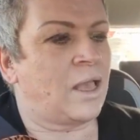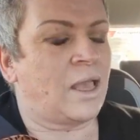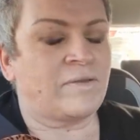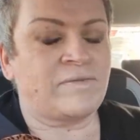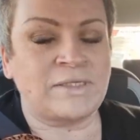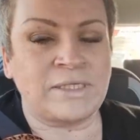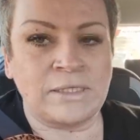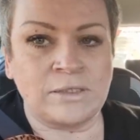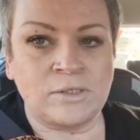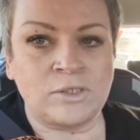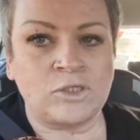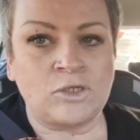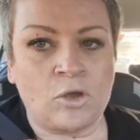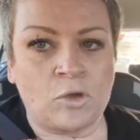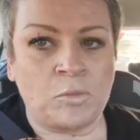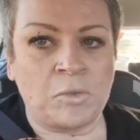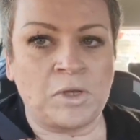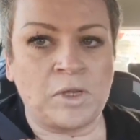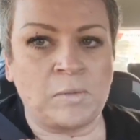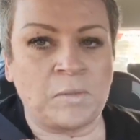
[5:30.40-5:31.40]
I've seen
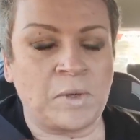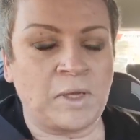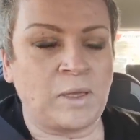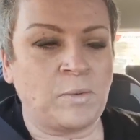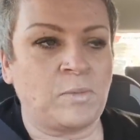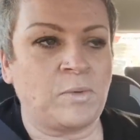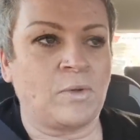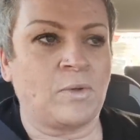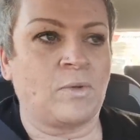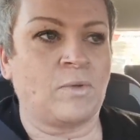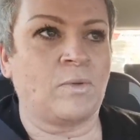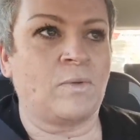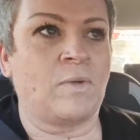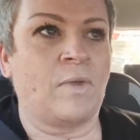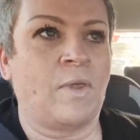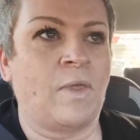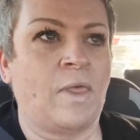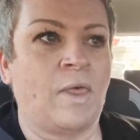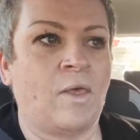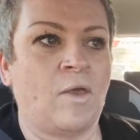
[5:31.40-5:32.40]
so many people
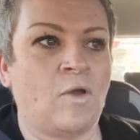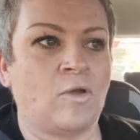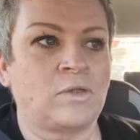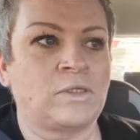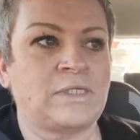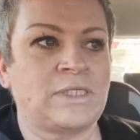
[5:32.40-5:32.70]
on